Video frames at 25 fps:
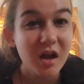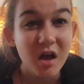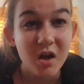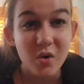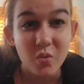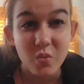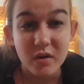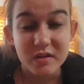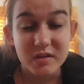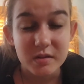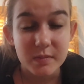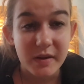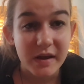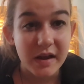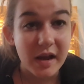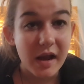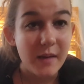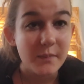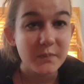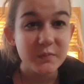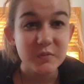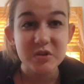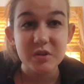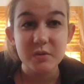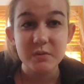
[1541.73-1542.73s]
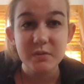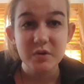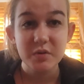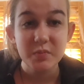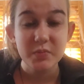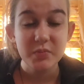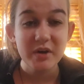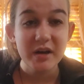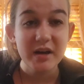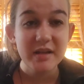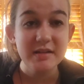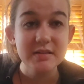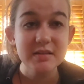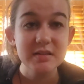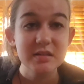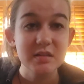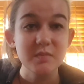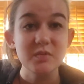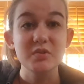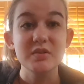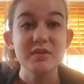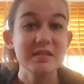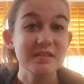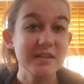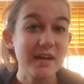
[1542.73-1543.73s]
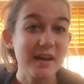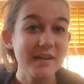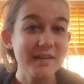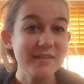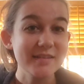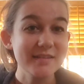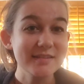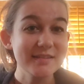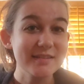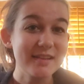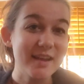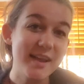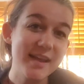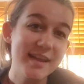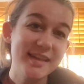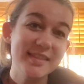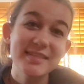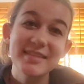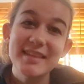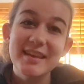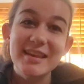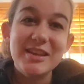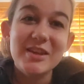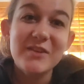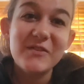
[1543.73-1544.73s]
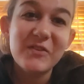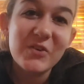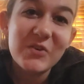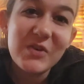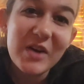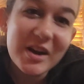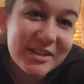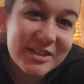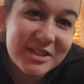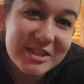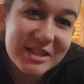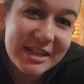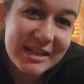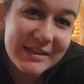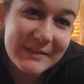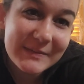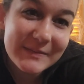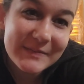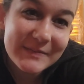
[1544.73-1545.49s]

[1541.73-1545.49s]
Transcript: what to pick up, some new brands, some new styles, and thank you for watching.